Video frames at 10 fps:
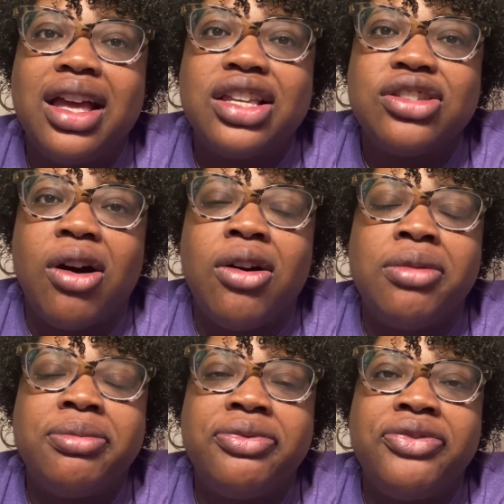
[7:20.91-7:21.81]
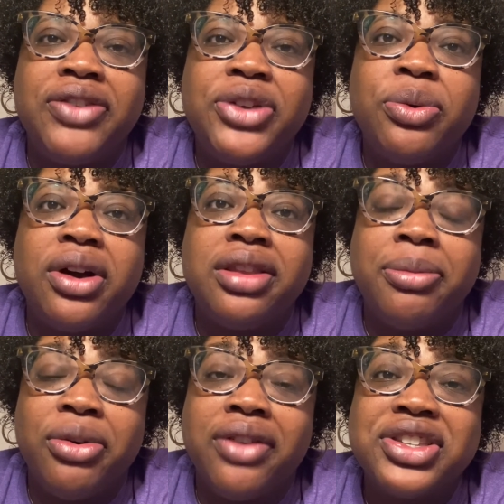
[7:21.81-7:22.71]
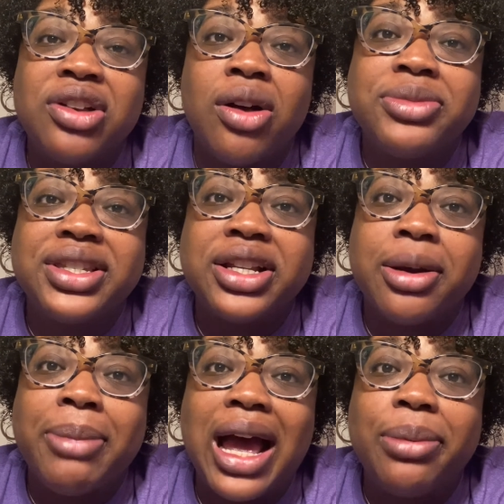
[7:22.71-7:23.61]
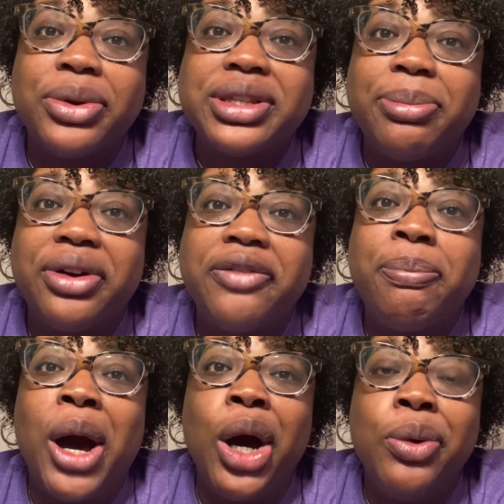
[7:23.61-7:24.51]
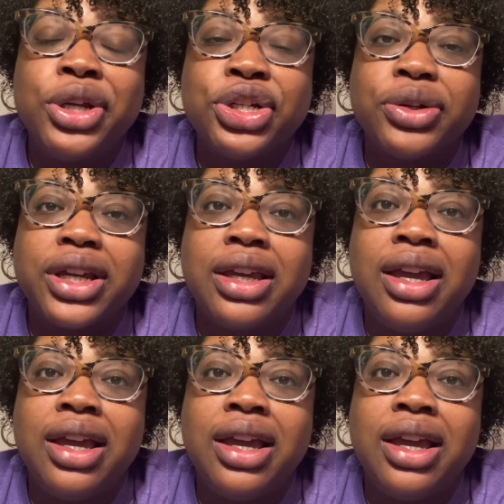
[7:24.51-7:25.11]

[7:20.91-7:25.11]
Psalm 51, the book of Psalms is in our Bible, it's a book of poetry.